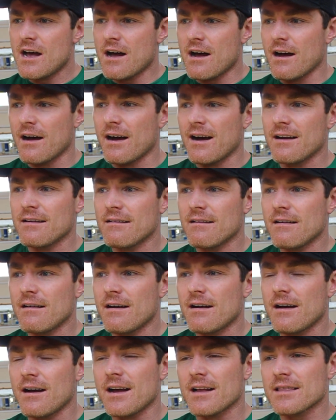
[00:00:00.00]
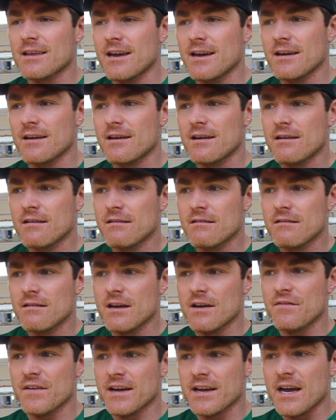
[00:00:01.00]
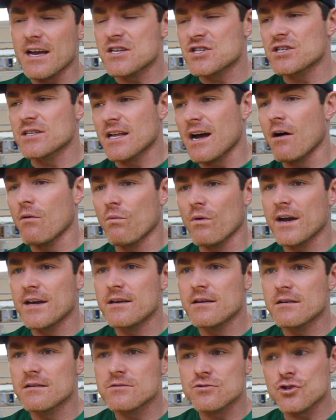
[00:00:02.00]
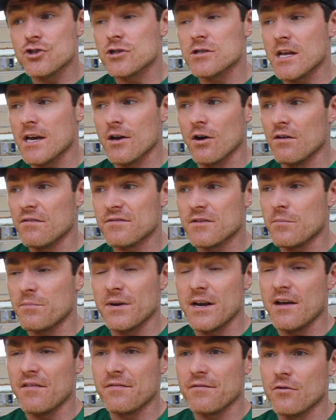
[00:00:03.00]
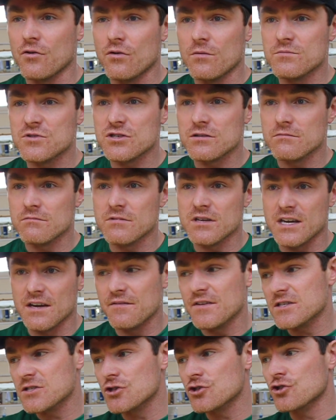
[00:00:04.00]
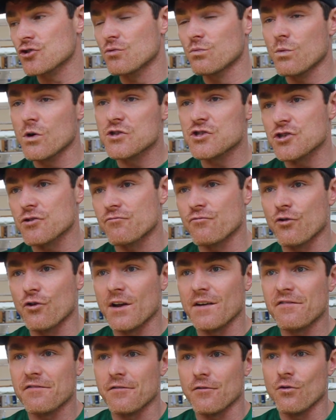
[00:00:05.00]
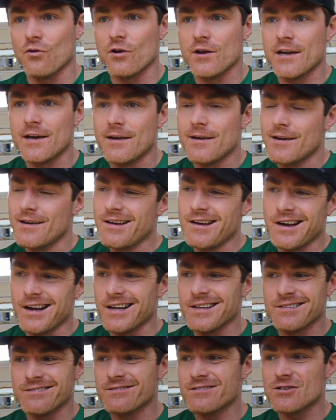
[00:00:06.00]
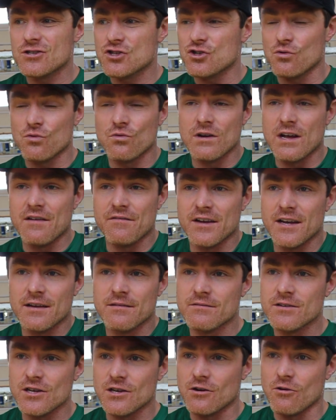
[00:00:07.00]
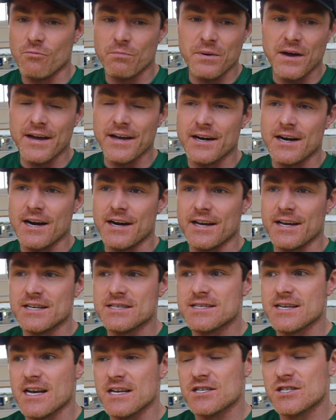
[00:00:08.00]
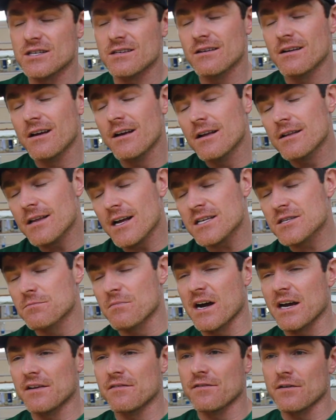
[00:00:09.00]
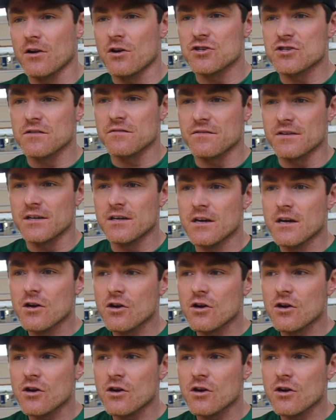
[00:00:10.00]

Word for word: And I think if it gets you that way, just stay off the platforms. Give it to someone to run it for you, and don't ever, you know, pay it any attention. That's my philosophy.